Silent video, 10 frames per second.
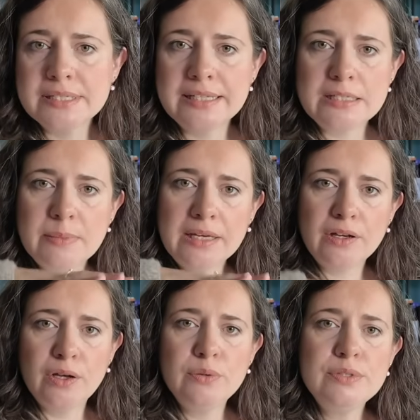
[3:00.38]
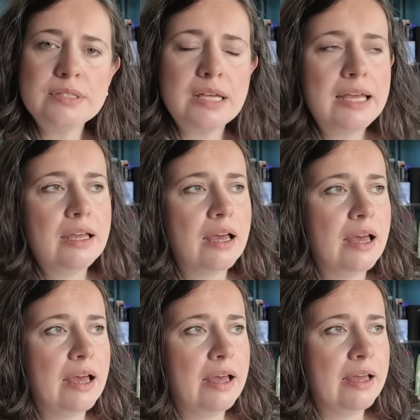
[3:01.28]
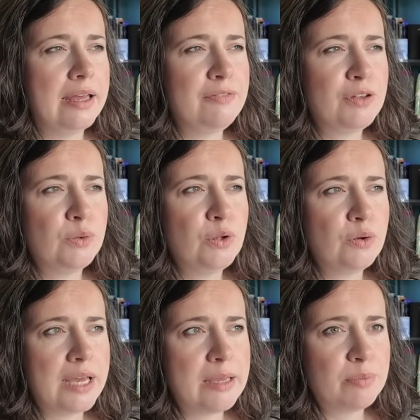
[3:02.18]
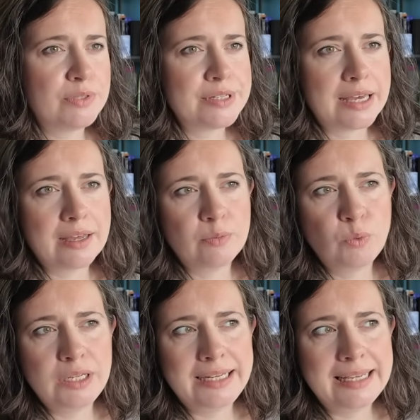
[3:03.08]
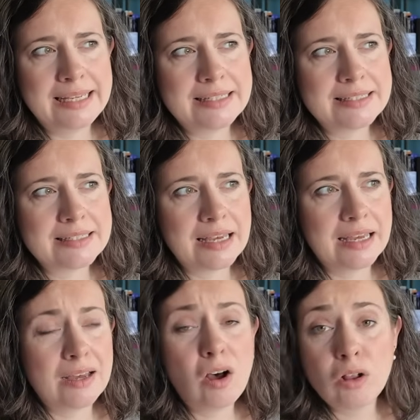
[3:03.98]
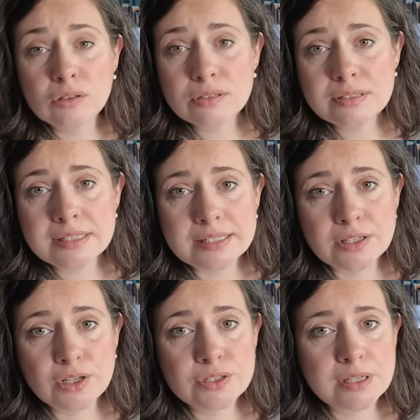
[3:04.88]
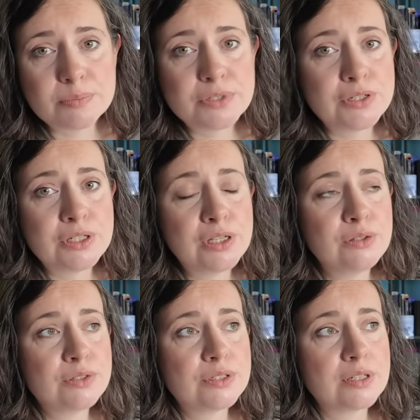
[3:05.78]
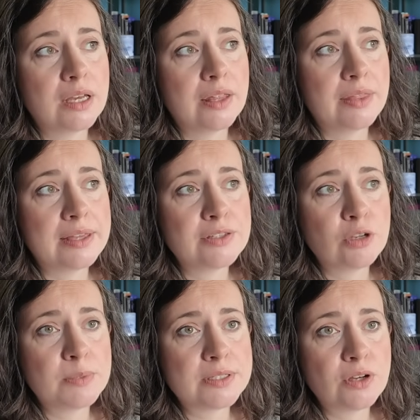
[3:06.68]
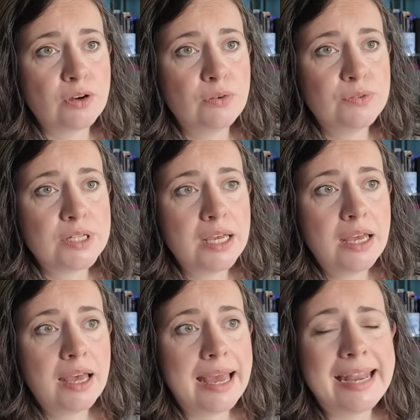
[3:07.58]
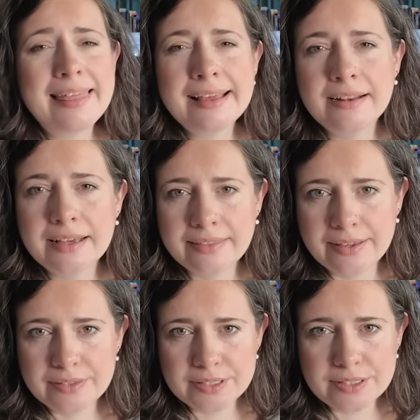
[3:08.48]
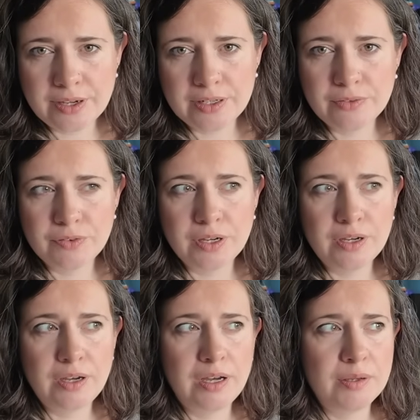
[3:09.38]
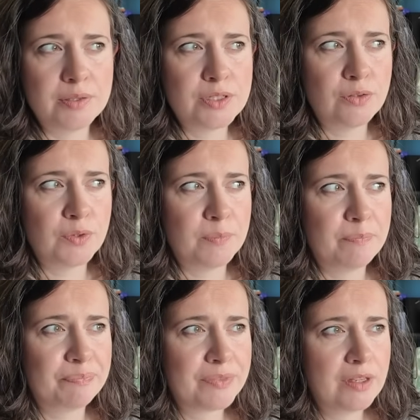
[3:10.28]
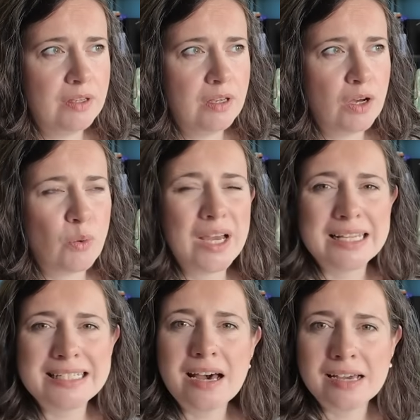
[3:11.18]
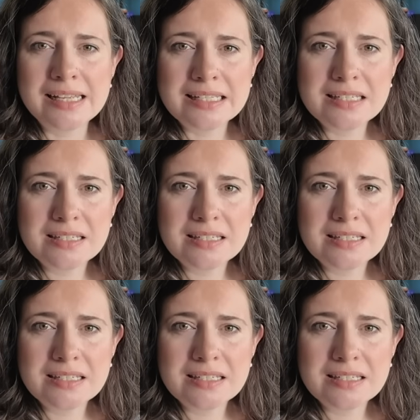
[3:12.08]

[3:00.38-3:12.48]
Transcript: in these big cones. If you're not able to get woolly knits, Holst is a good substitute. They're super soft. Anything like that that's kind of a sort of quite a tight,